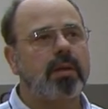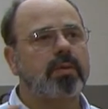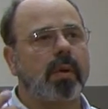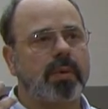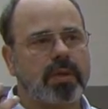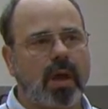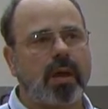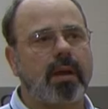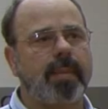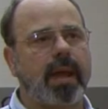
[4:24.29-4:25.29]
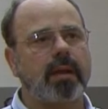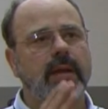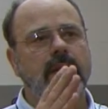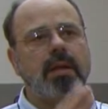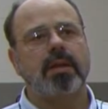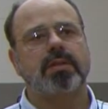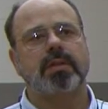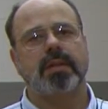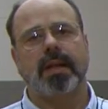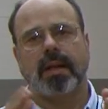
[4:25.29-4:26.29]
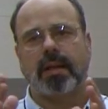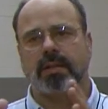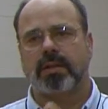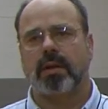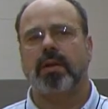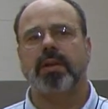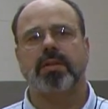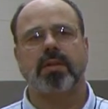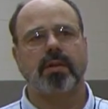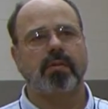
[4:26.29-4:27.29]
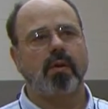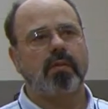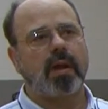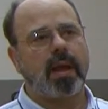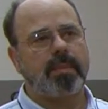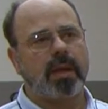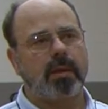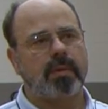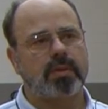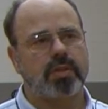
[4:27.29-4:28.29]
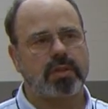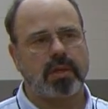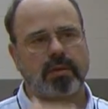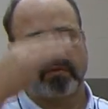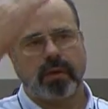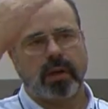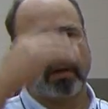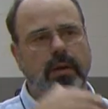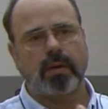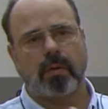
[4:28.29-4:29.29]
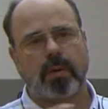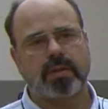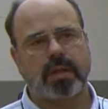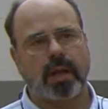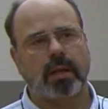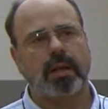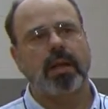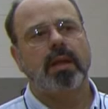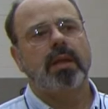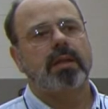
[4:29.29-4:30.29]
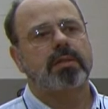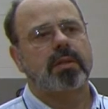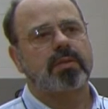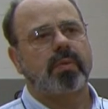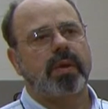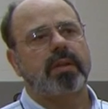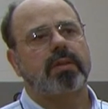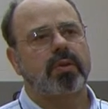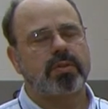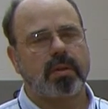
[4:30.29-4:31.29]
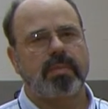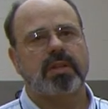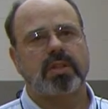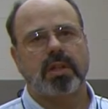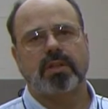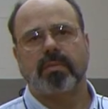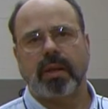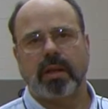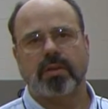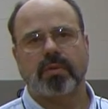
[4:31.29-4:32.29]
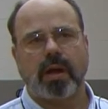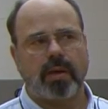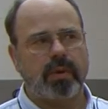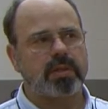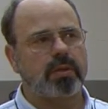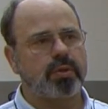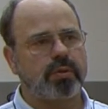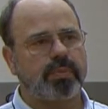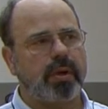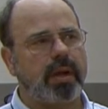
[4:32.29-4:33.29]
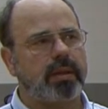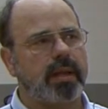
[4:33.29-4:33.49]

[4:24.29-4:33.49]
So what we're talking about is getting a series of overlapping images, either vertically or horizontally, in such a way that those can be stitched and made into a high-resolution print.